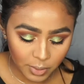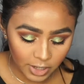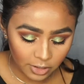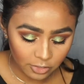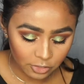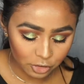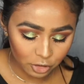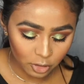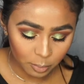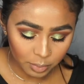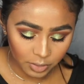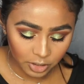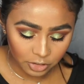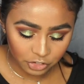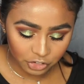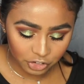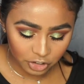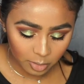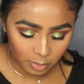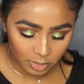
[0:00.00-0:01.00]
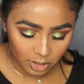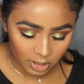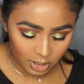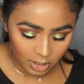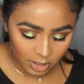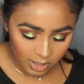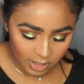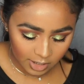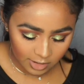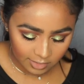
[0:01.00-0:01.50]
picked up
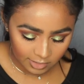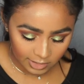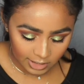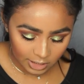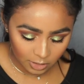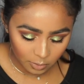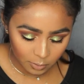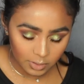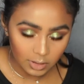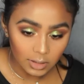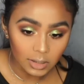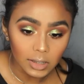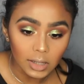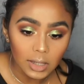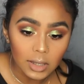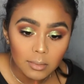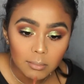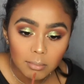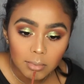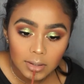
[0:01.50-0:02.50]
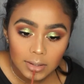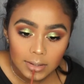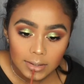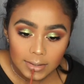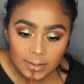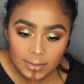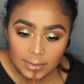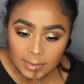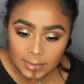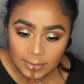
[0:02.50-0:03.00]
Gemini, his liquid lip.
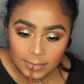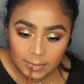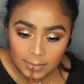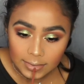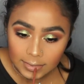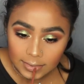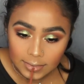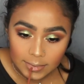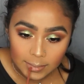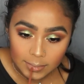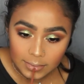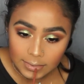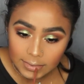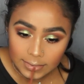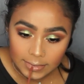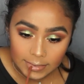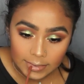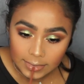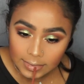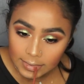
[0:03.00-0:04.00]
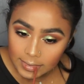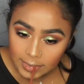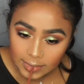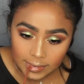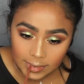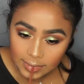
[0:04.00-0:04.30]
I'm just going to apply this.